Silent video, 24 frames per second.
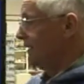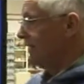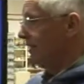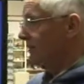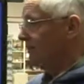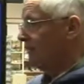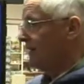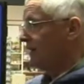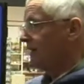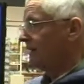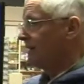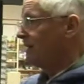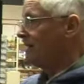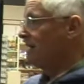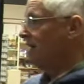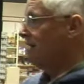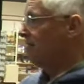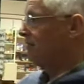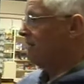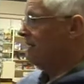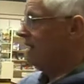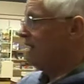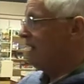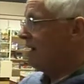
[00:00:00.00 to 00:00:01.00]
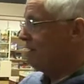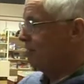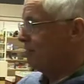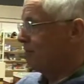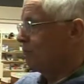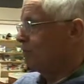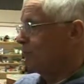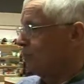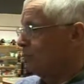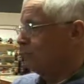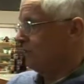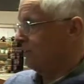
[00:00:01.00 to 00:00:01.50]
I mean, I'd never ever
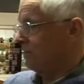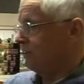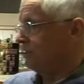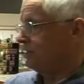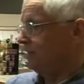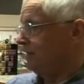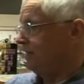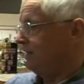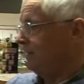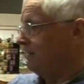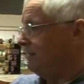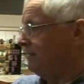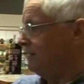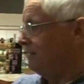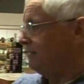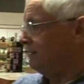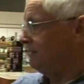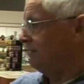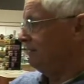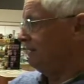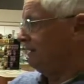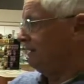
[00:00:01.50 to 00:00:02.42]
worked in a,